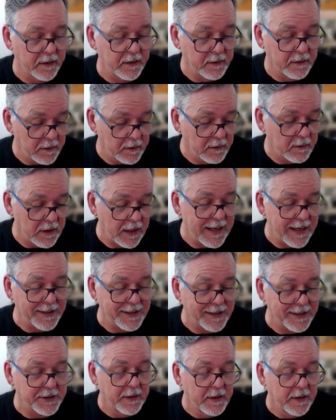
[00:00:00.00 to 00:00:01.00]
class.
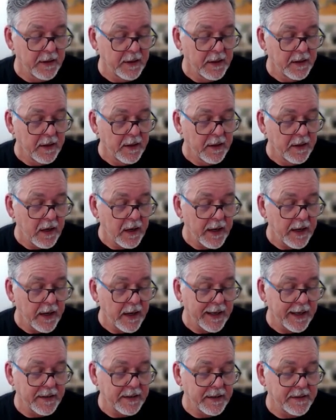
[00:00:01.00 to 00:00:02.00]
I
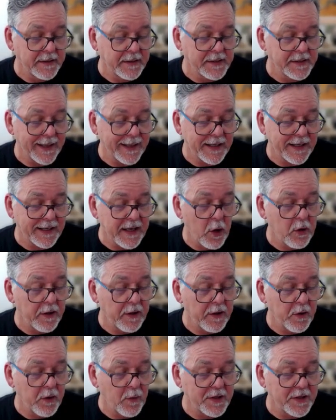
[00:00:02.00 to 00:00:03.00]
can select only the
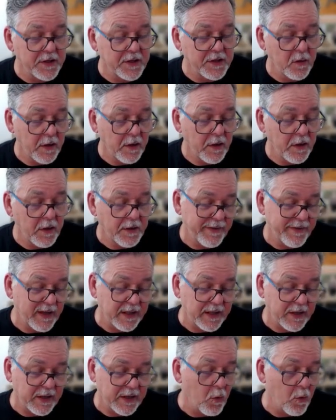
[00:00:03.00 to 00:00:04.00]
ones I want. I've only
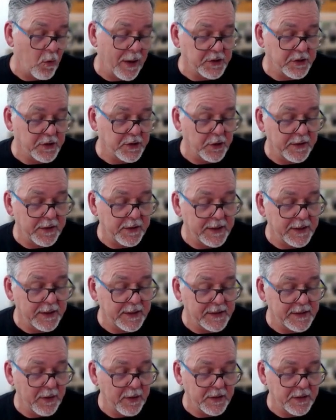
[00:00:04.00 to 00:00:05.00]
got one student in this
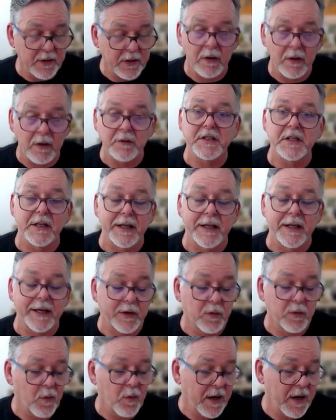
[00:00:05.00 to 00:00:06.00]
demo, so I'll just select
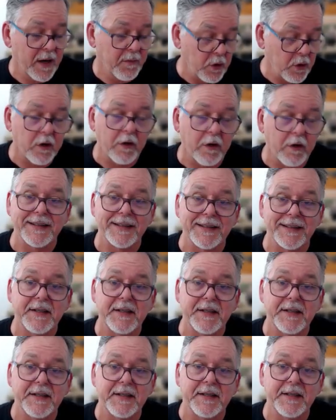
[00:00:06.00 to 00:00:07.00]
one, but you could obviously
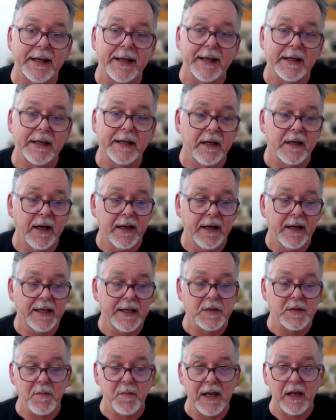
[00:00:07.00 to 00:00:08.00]
select as
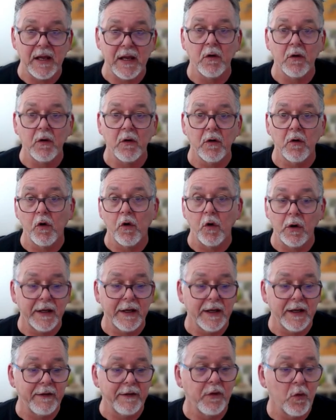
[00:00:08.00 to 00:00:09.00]
many or all
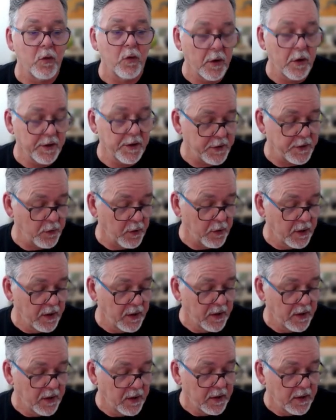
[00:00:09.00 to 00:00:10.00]
if you wanted to.
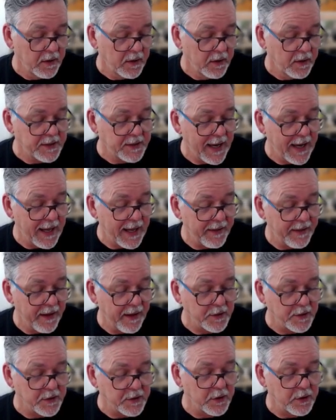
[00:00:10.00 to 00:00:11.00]
Let's add that one
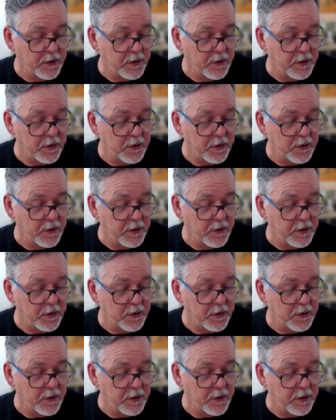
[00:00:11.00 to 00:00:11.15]
student.